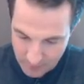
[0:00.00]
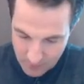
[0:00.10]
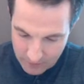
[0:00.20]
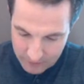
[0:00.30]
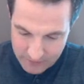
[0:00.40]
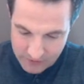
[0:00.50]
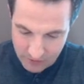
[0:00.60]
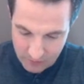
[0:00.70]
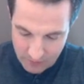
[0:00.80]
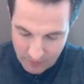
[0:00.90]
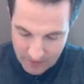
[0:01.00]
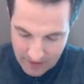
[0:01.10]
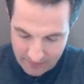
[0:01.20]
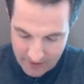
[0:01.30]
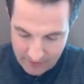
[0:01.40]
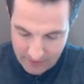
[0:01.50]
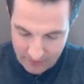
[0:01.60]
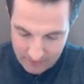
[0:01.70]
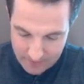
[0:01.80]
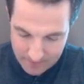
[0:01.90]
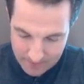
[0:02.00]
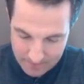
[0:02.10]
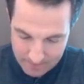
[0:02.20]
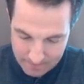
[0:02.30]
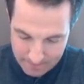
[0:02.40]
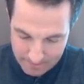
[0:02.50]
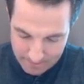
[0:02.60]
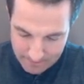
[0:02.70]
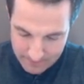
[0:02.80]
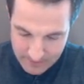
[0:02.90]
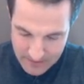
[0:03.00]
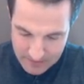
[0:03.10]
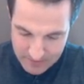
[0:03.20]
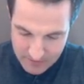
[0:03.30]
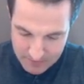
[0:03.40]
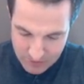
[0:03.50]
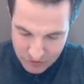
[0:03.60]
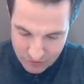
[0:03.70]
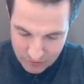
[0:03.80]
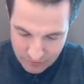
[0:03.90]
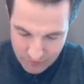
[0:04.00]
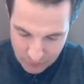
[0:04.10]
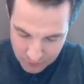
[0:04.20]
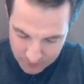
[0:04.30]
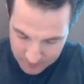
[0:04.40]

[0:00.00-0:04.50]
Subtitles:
Well, let's start with our math down here. Keep this picture in view.